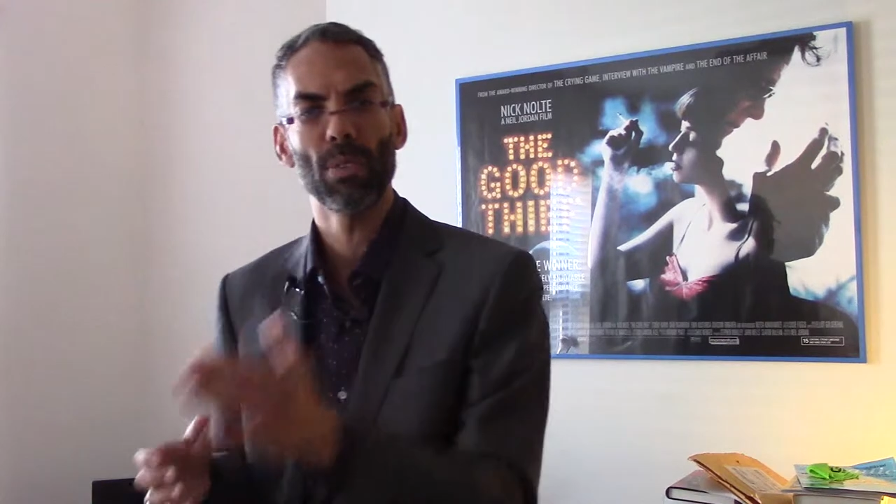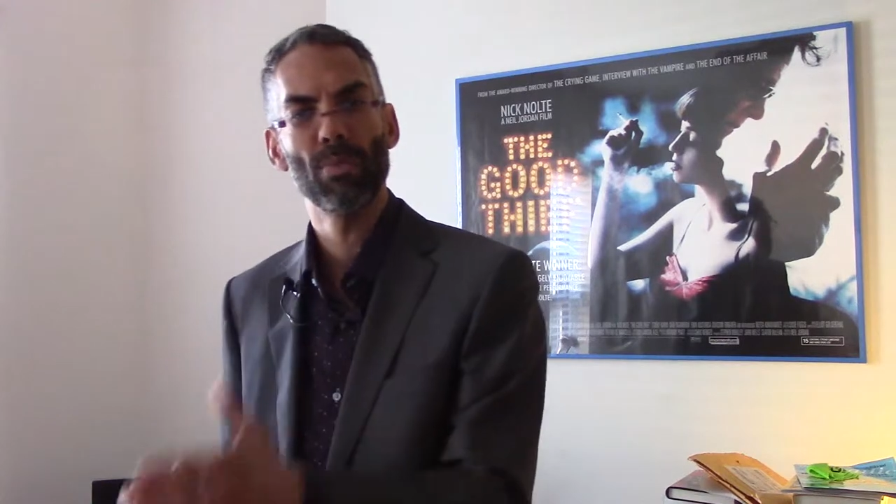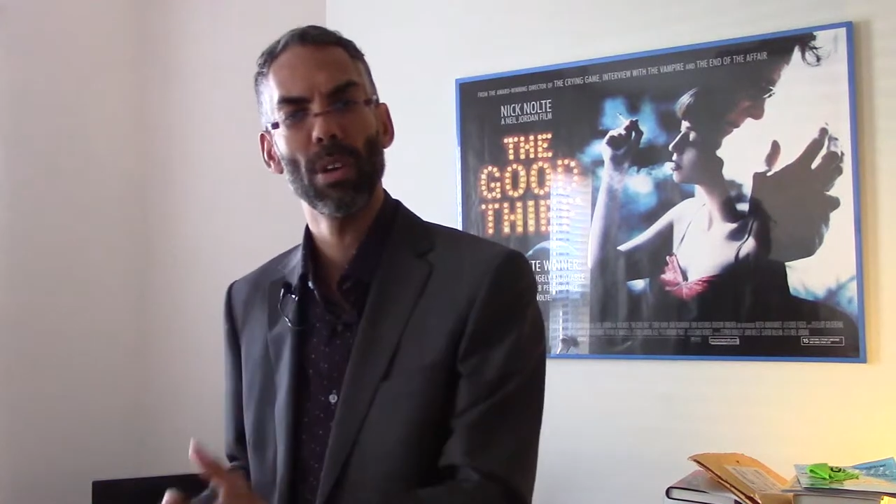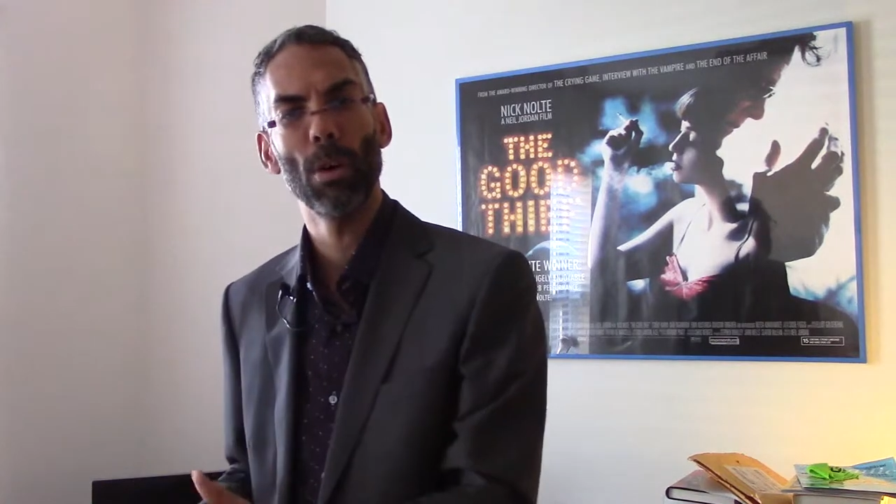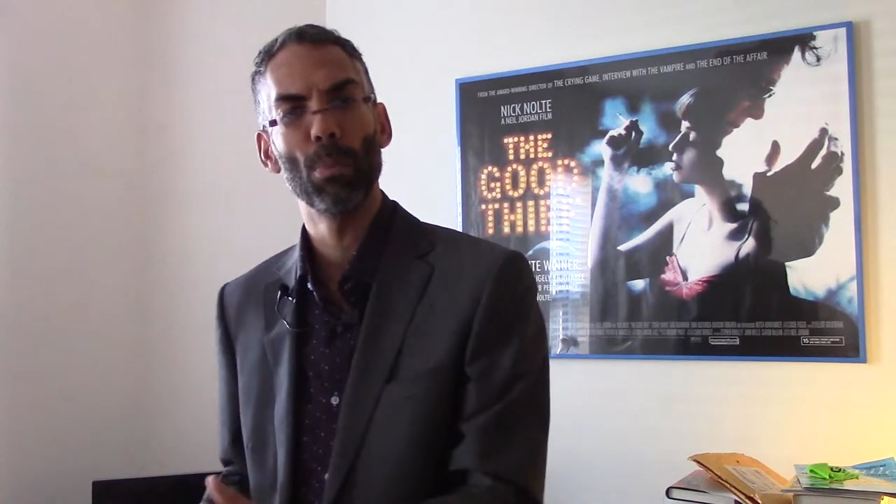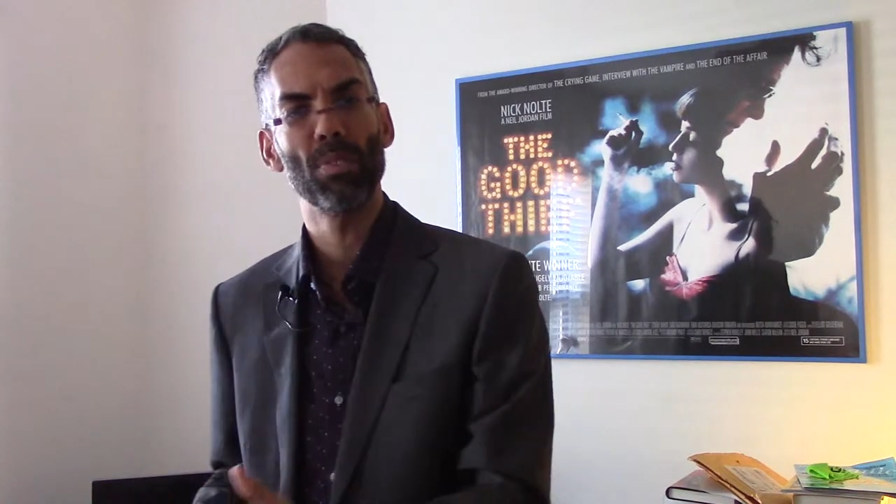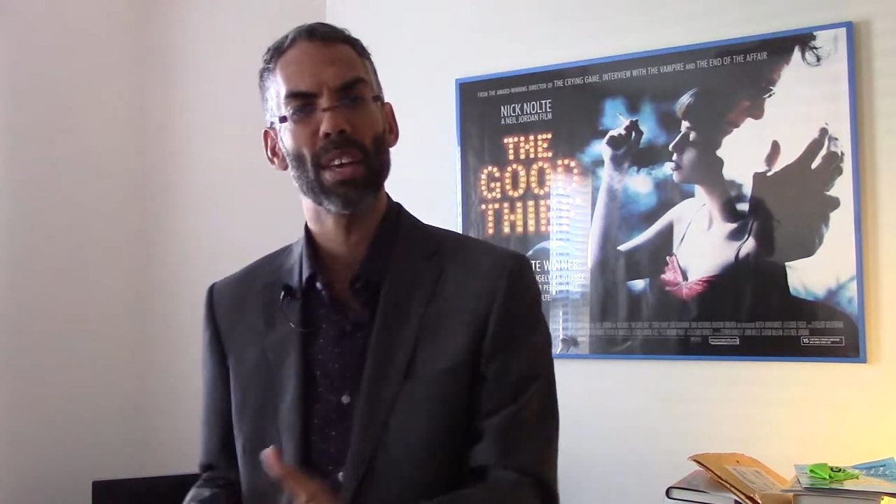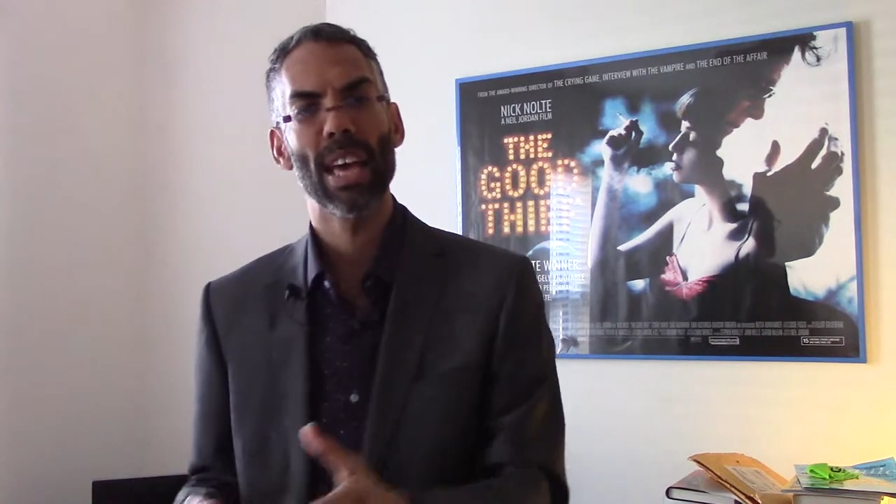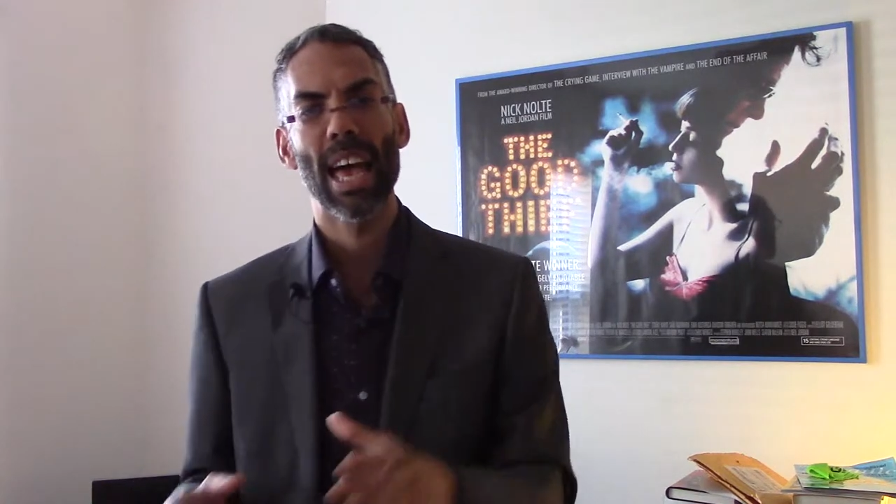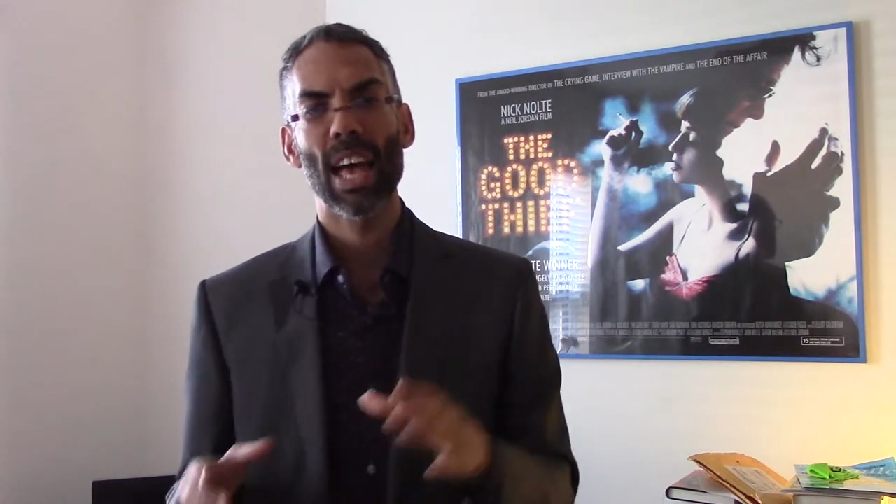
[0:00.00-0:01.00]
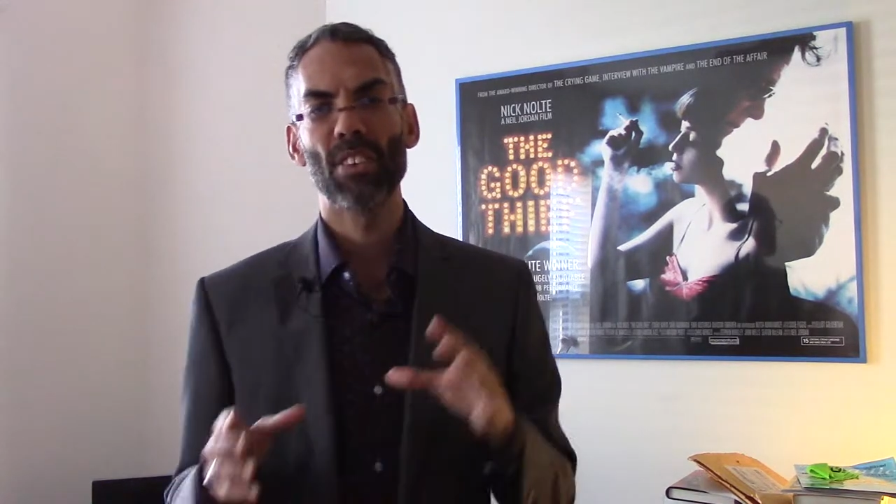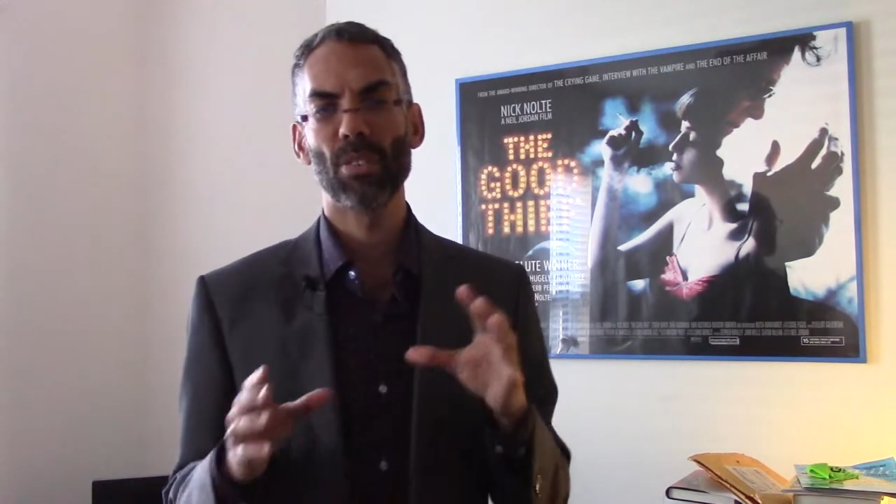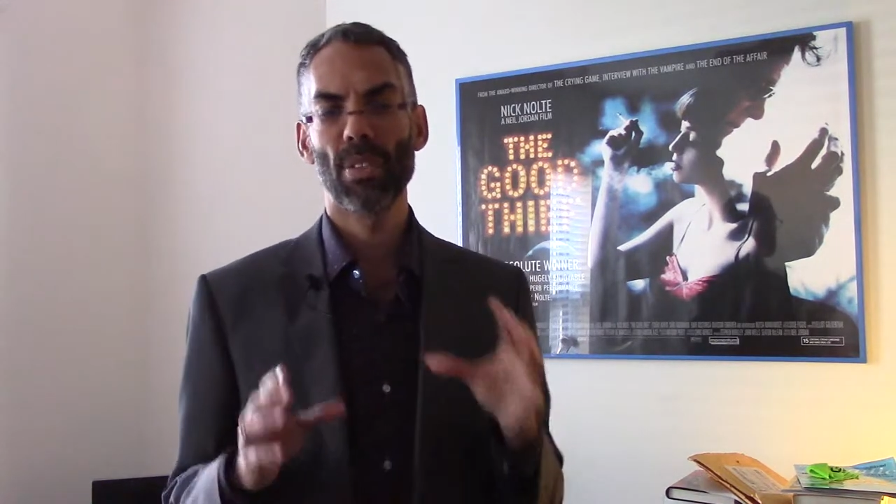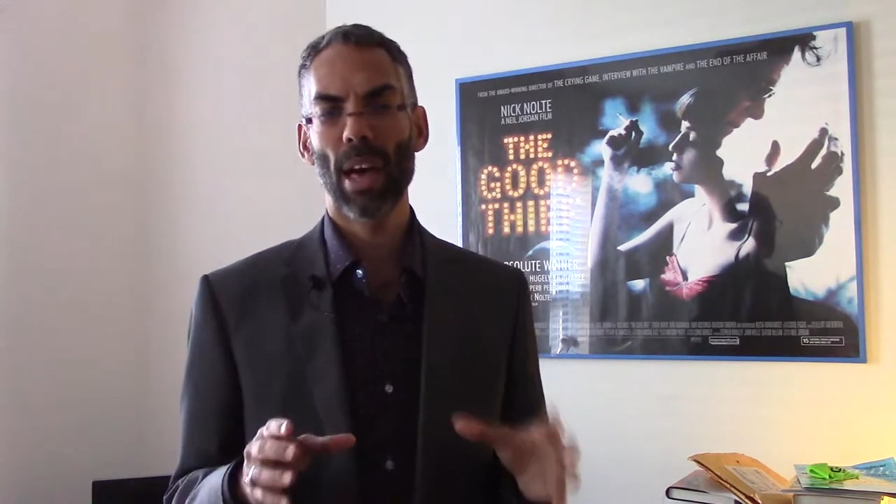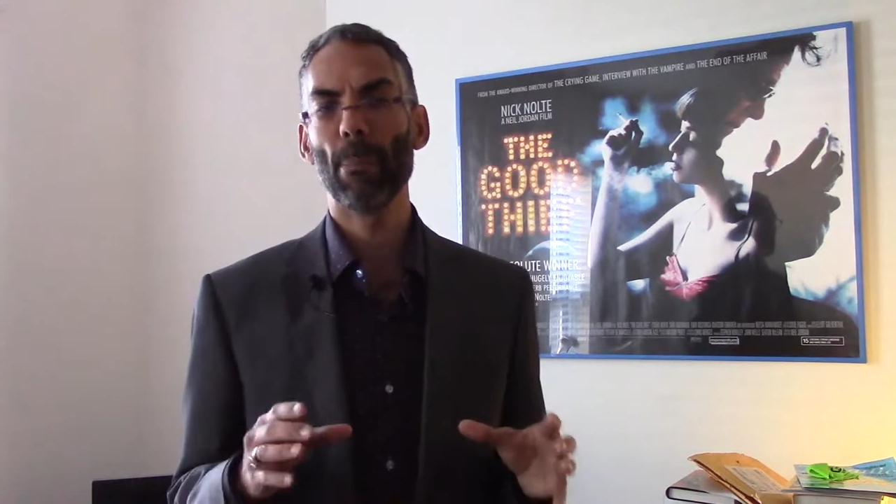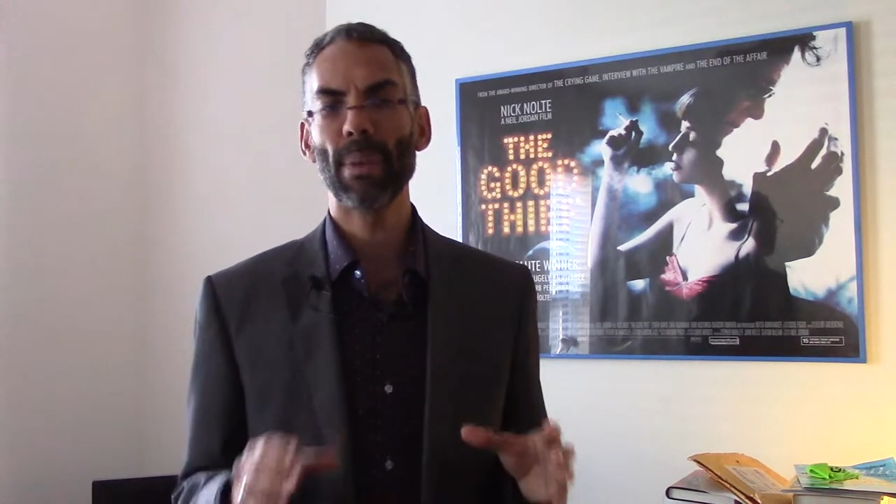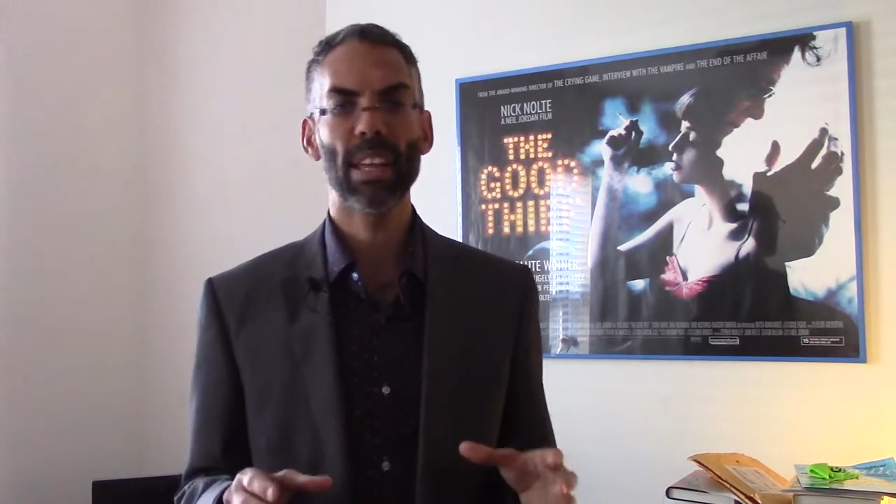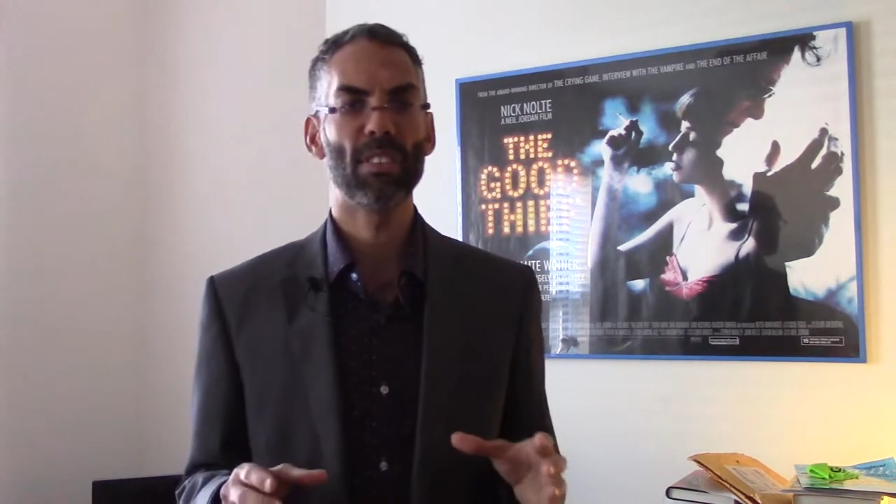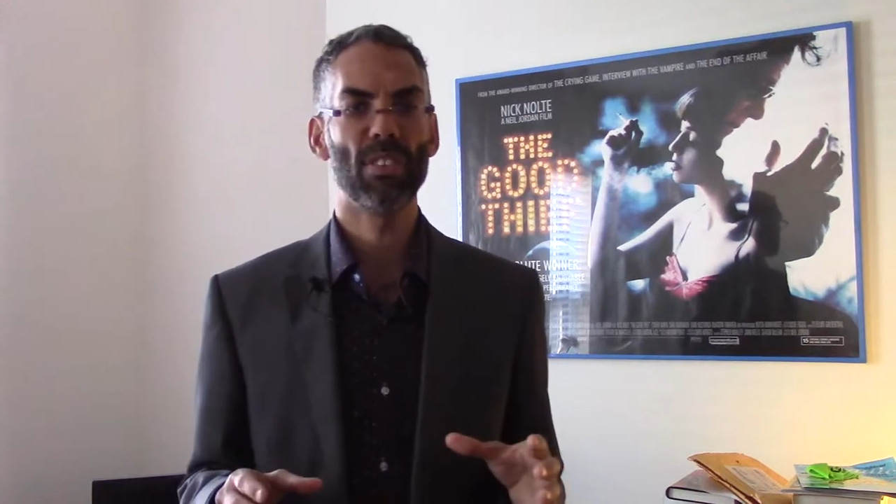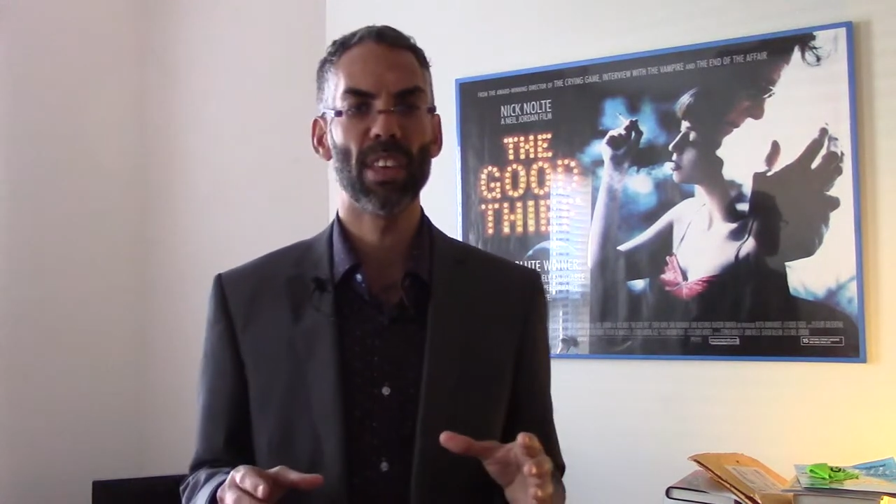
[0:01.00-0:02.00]
films, so that
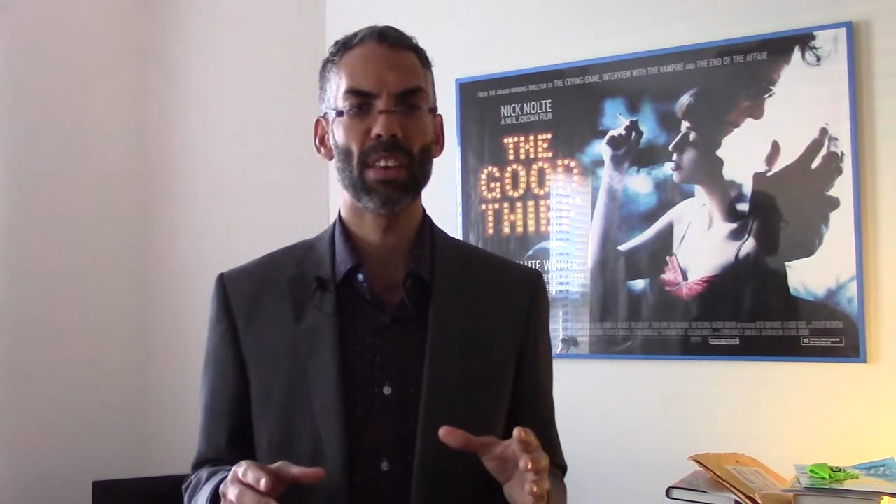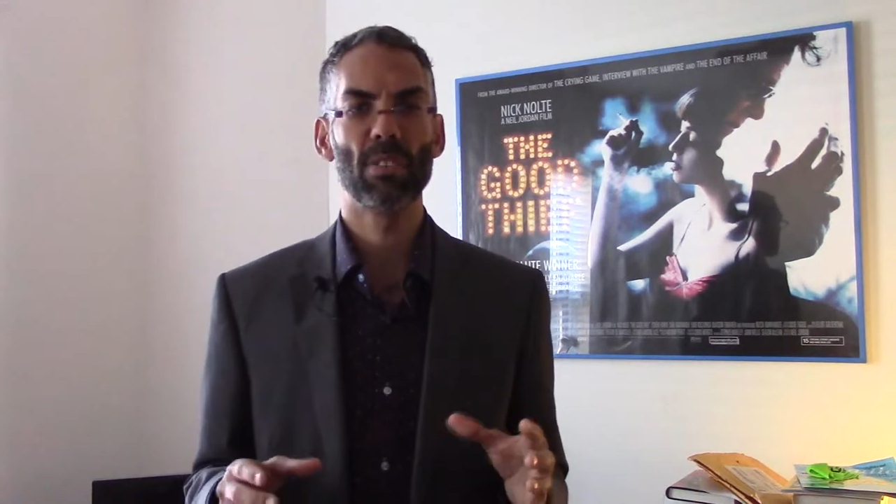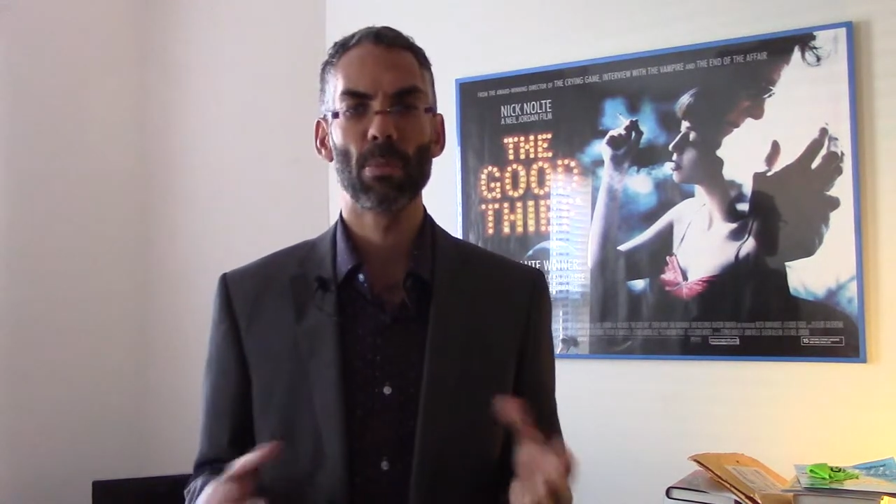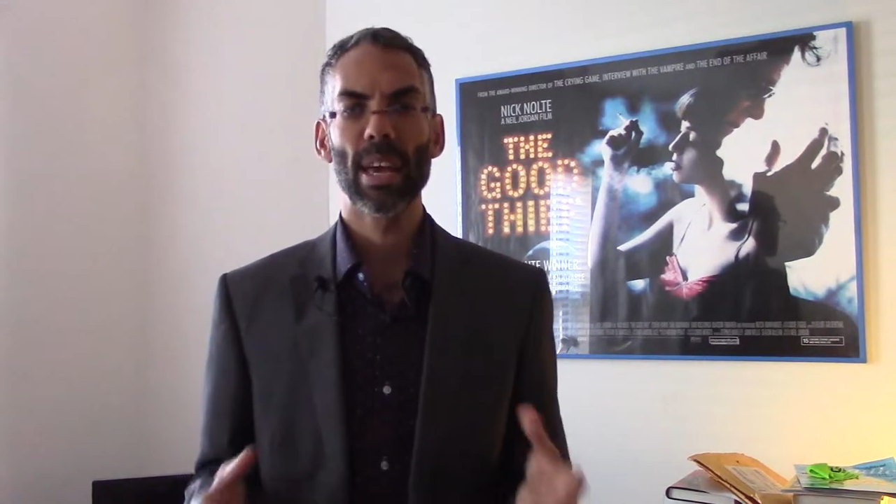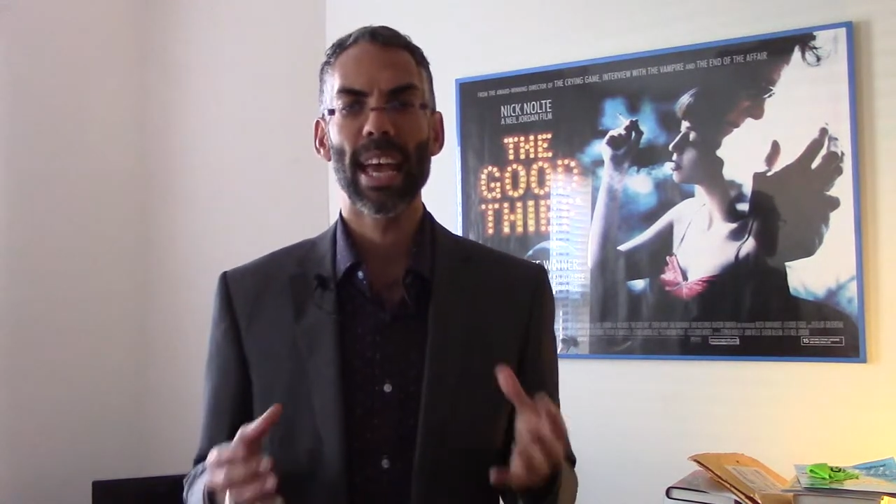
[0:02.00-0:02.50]
means that